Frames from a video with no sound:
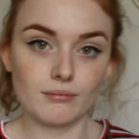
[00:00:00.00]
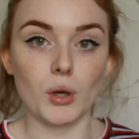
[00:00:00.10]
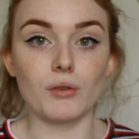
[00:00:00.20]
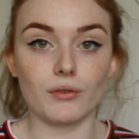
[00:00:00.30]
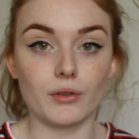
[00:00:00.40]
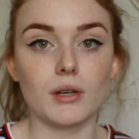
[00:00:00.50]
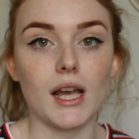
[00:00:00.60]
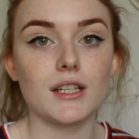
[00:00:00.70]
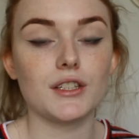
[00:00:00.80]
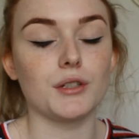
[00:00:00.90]
perfect for you
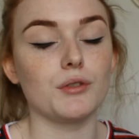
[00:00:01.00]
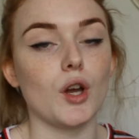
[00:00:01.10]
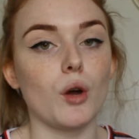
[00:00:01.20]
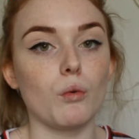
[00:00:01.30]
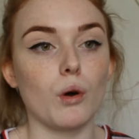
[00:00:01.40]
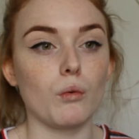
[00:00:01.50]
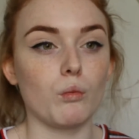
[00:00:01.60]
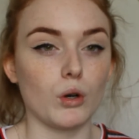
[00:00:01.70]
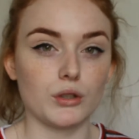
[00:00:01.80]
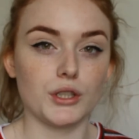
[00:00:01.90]
guys, so you know
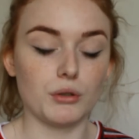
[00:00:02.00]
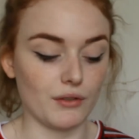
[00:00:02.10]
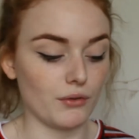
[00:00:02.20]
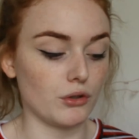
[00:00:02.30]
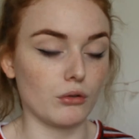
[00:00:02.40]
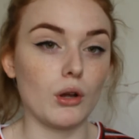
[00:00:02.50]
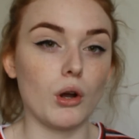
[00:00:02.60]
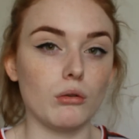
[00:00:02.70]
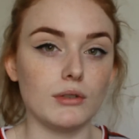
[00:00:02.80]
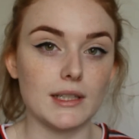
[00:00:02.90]
what to use if you don't
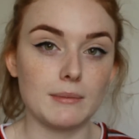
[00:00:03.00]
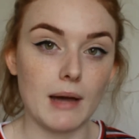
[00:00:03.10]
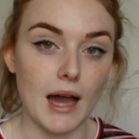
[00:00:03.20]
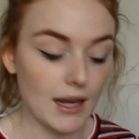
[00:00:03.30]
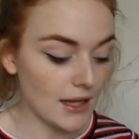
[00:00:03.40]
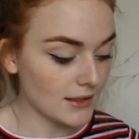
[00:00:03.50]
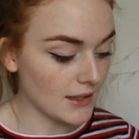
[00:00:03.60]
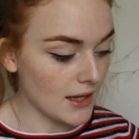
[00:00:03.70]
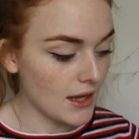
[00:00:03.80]
own this palette.